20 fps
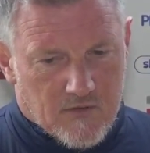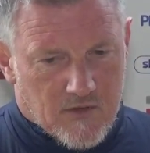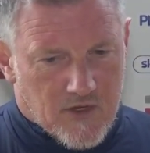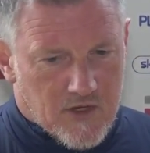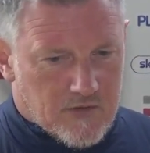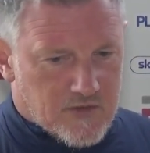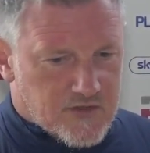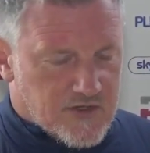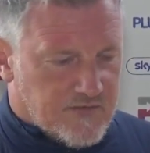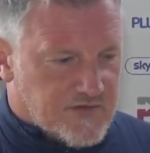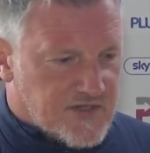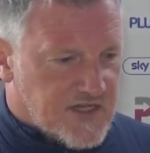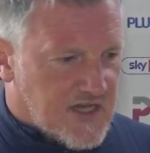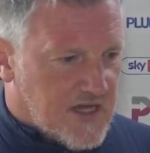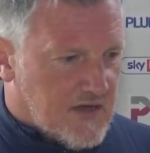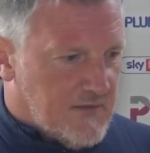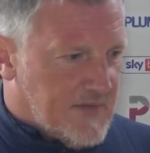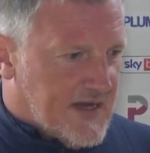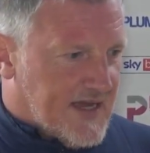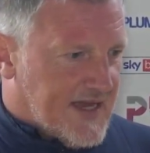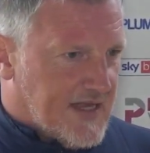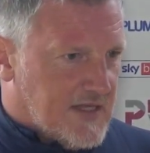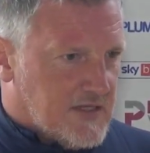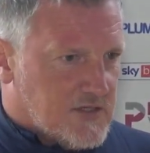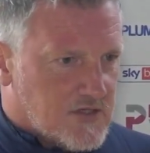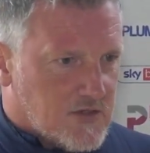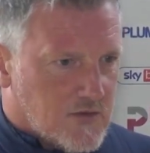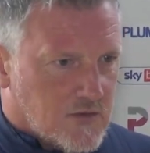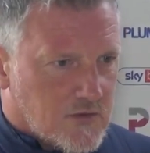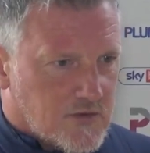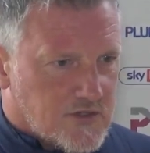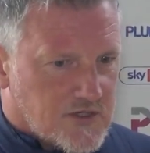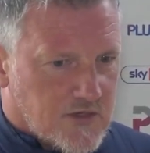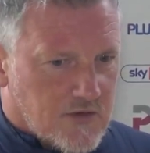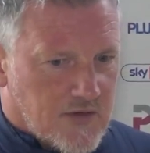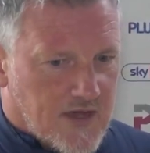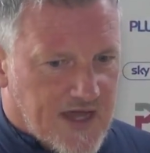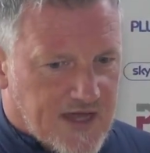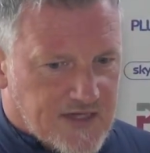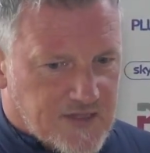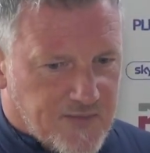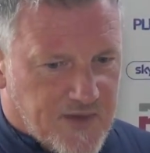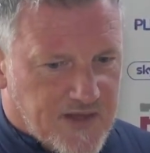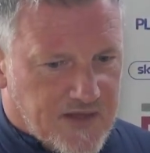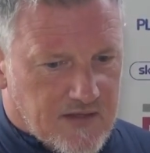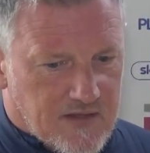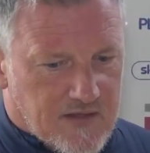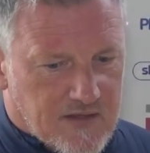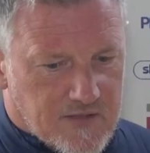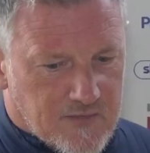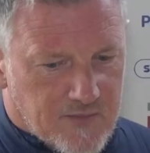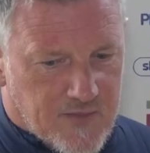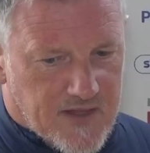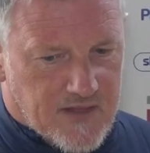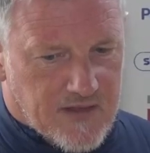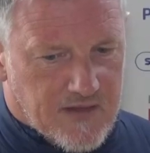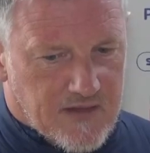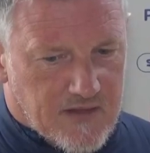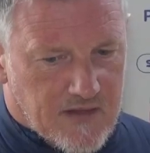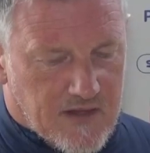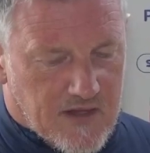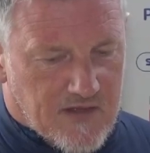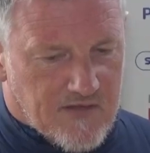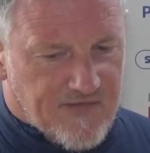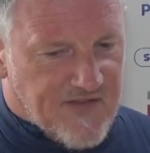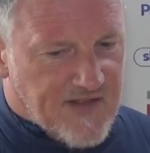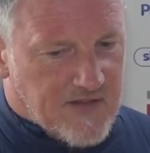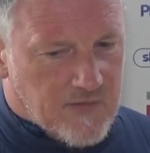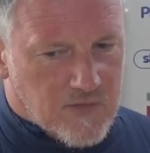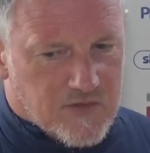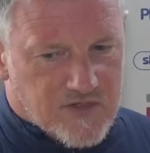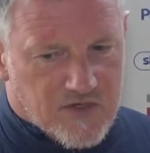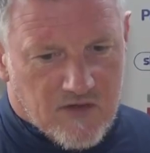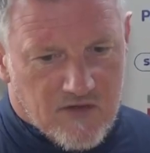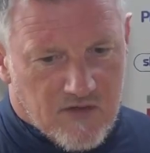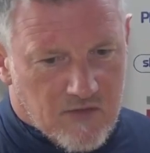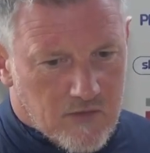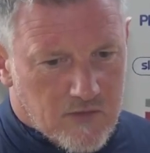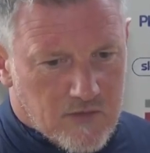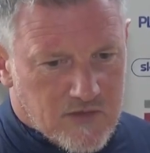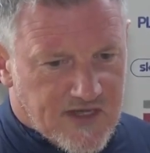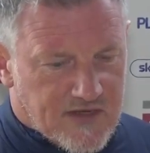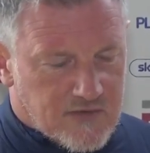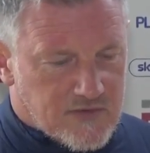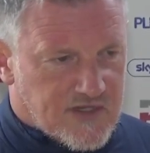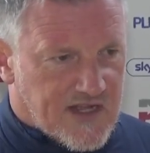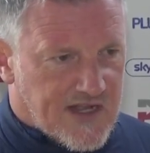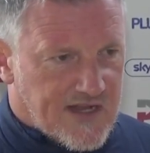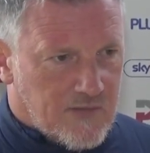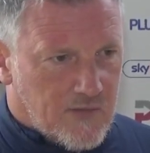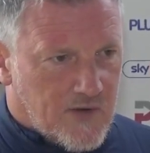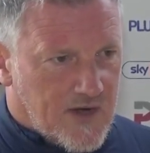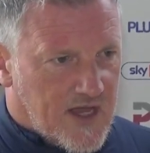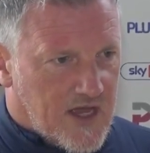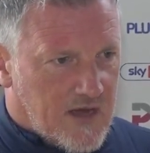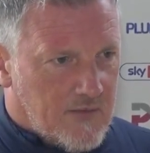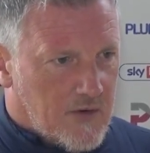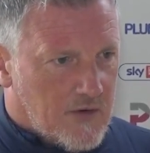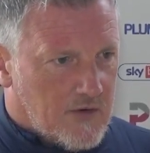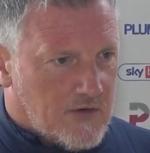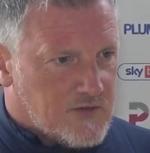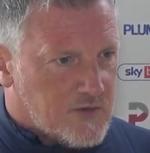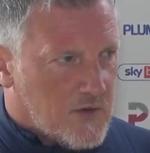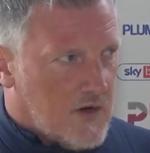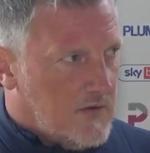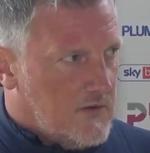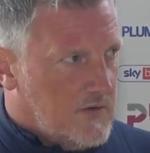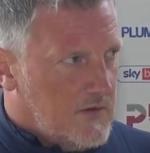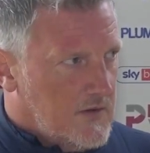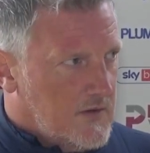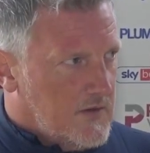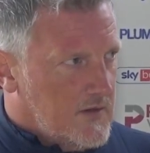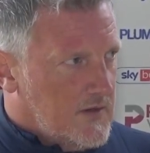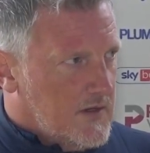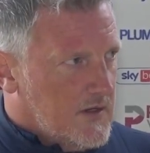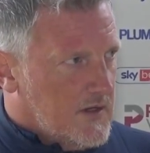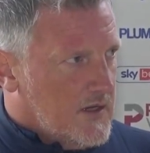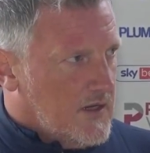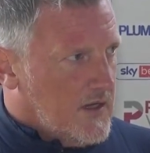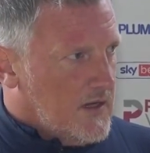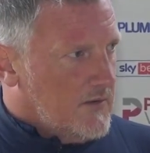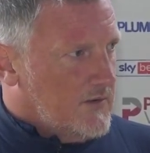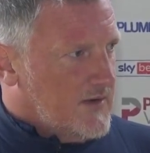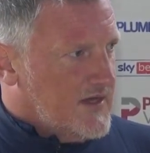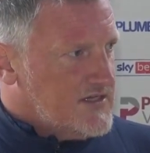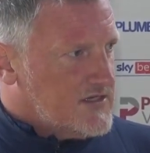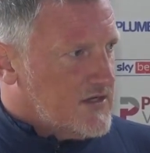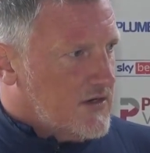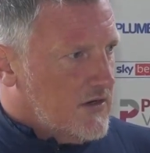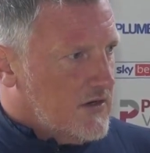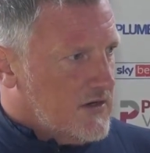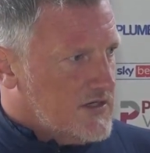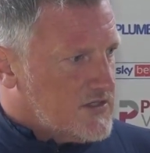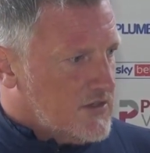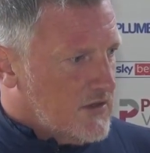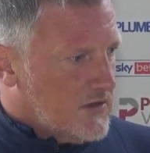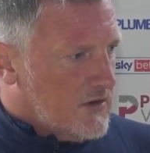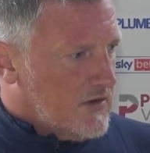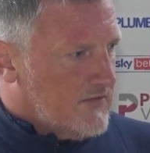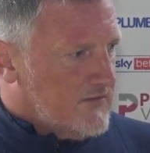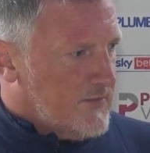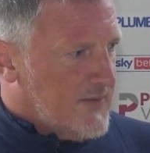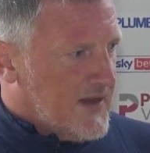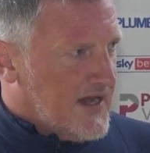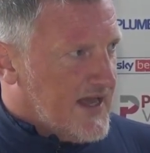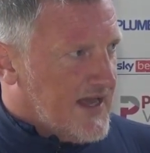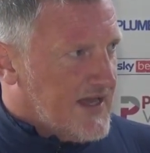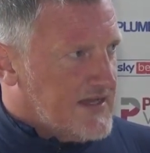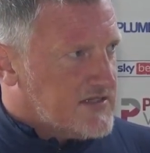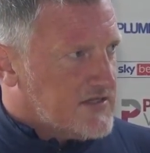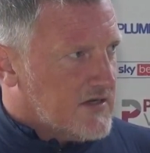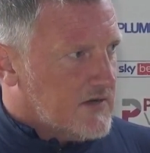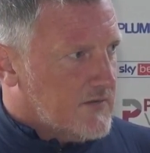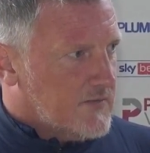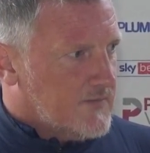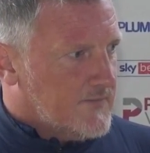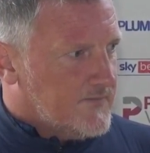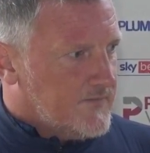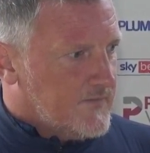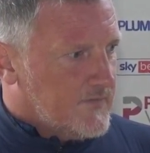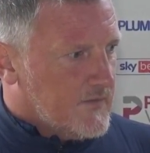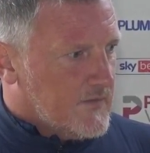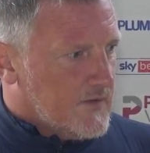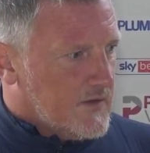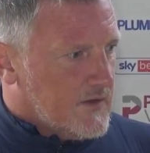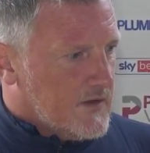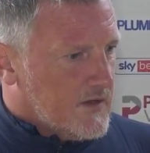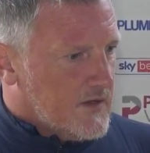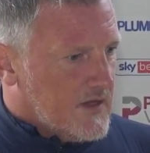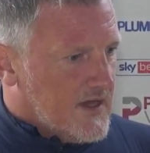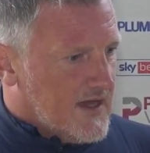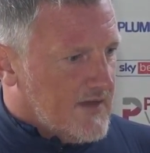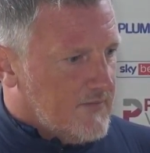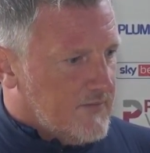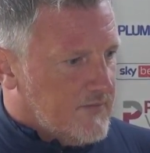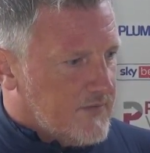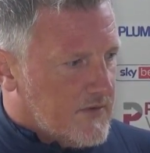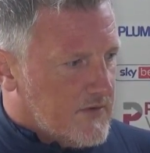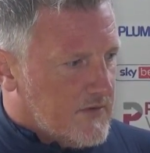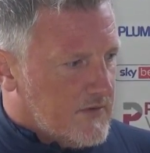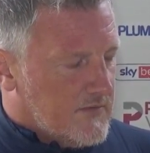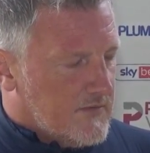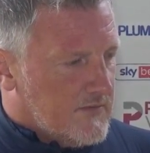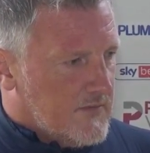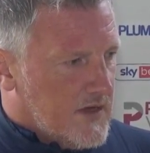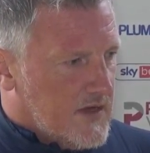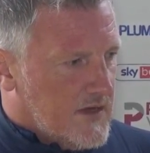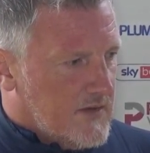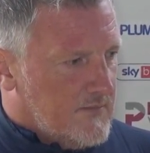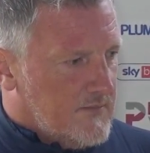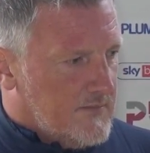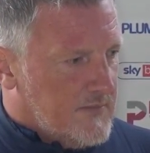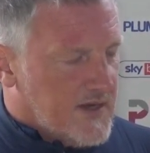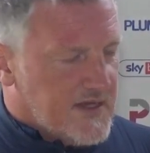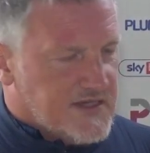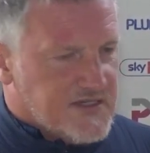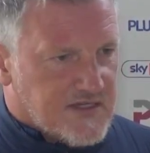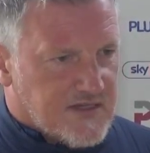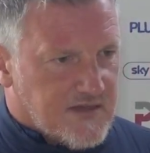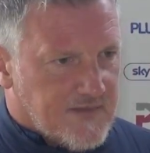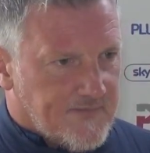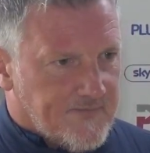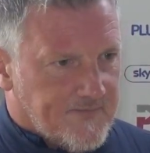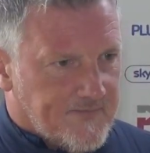Coop's obviously come back in and scored, so yeah, it's been Finn was, I thought, was outstanding when he come on as well, and he's got a lot of ability, so yeah, pleasing.